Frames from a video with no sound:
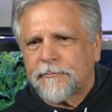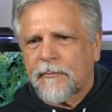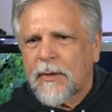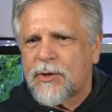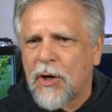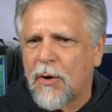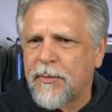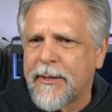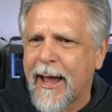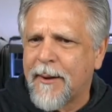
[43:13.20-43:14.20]

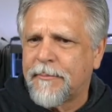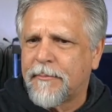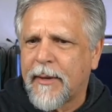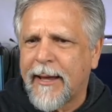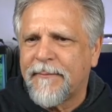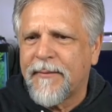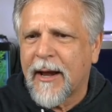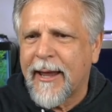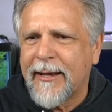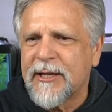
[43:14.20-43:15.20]
So yeah, it,
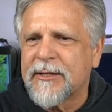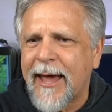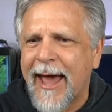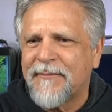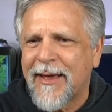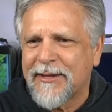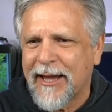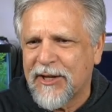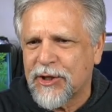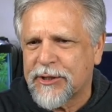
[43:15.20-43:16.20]
it is
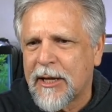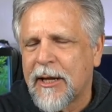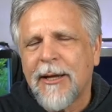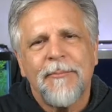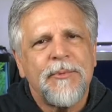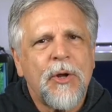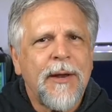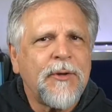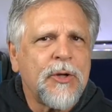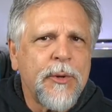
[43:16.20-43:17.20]
advantageous. Don't
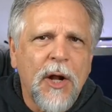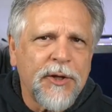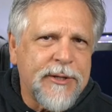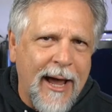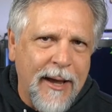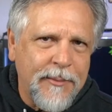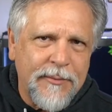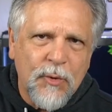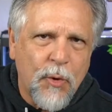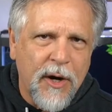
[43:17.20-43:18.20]
have to do it all the time. You
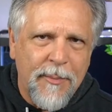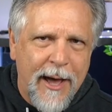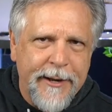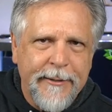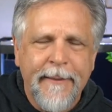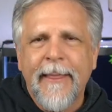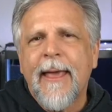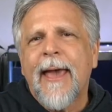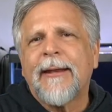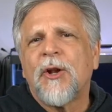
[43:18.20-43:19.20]
have to worry about it.
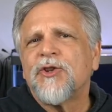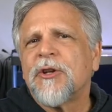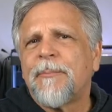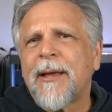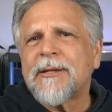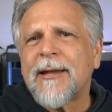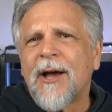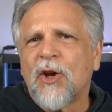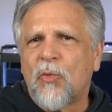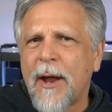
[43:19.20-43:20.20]
And it also depends on how
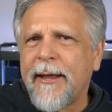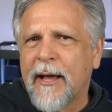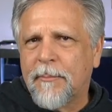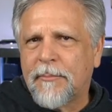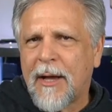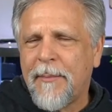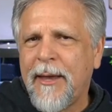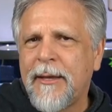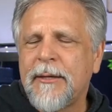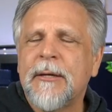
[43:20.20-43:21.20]
you're running them. I
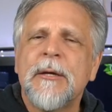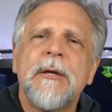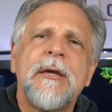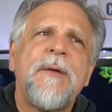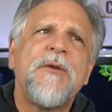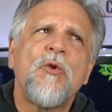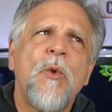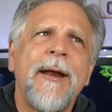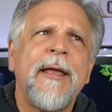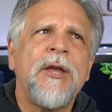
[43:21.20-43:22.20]
mean, if you're
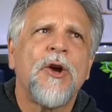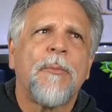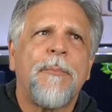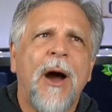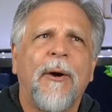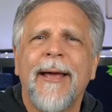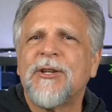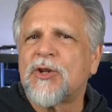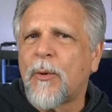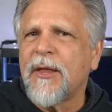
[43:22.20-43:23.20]
running your power
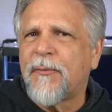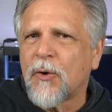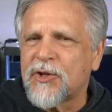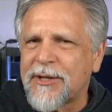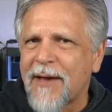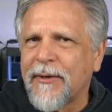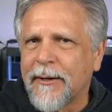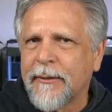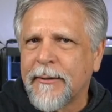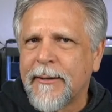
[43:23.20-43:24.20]
heads 24
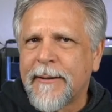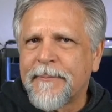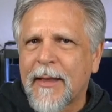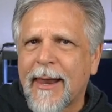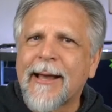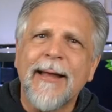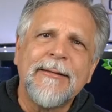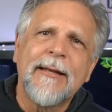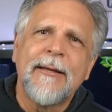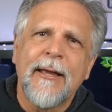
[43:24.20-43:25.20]
seven, like I
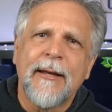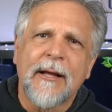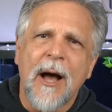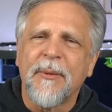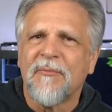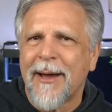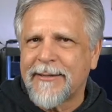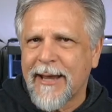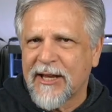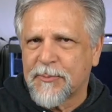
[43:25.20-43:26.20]
did in a couple of my
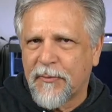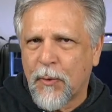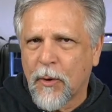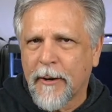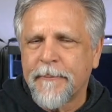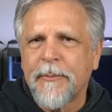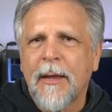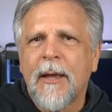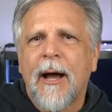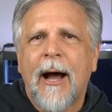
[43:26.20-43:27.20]
tanks before,
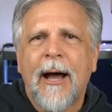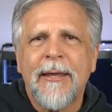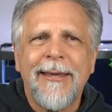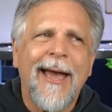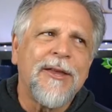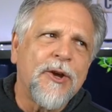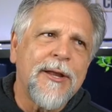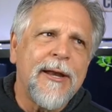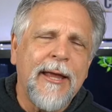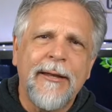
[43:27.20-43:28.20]
uh, yeah, you're
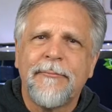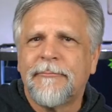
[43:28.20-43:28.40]
going to need